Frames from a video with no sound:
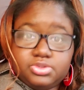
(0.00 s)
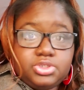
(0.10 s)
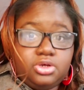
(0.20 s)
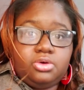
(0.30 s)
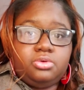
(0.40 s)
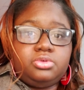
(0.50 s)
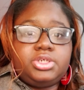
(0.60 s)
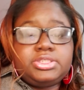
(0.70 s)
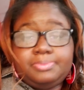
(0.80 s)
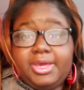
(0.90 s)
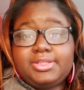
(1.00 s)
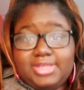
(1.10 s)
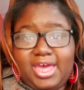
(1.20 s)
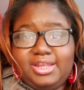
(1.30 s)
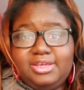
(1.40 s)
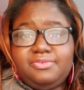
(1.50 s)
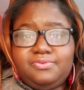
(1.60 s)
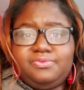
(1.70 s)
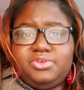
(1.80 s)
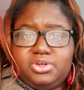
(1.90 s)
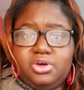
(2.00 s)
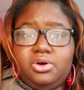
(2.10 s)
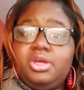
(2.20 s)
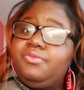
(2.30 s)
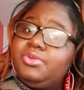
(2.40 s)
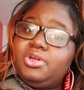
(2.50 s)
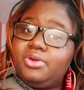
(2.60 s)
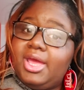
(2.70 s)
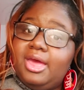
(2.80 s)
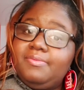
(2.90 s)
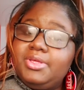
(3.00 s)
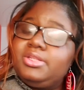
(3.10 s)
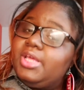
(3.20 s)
So expect that. If you don't have it,